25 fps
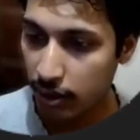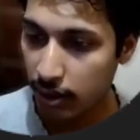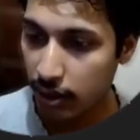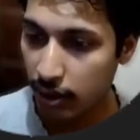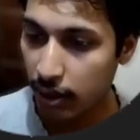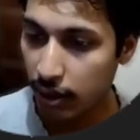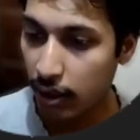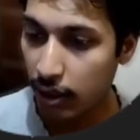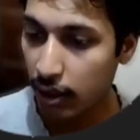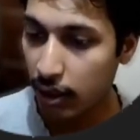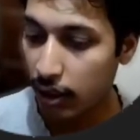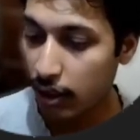
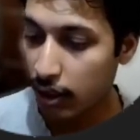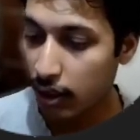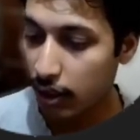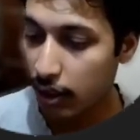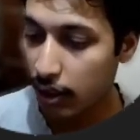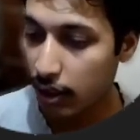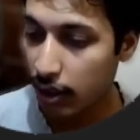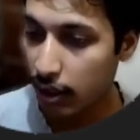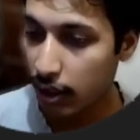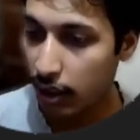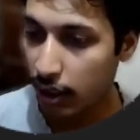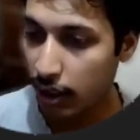and the
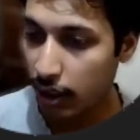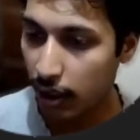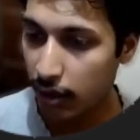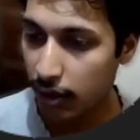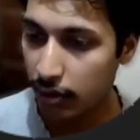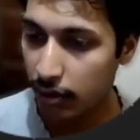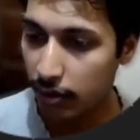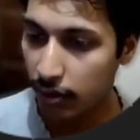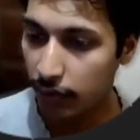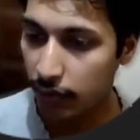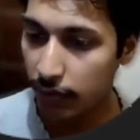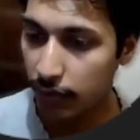first
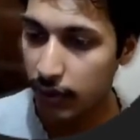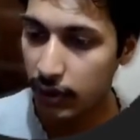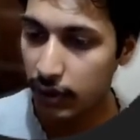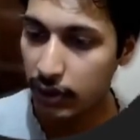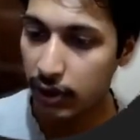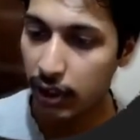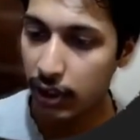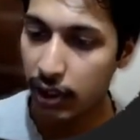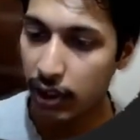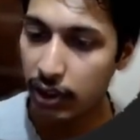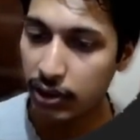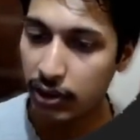condition we say
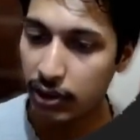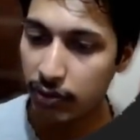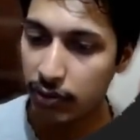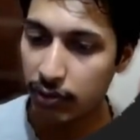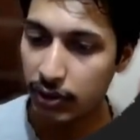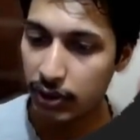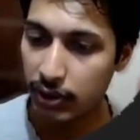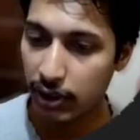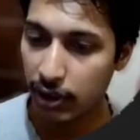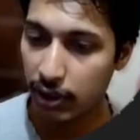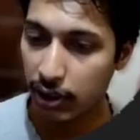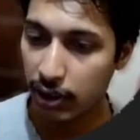the
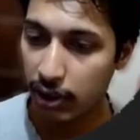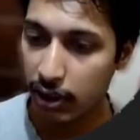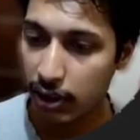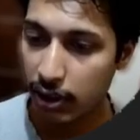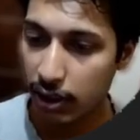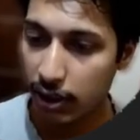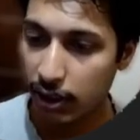A.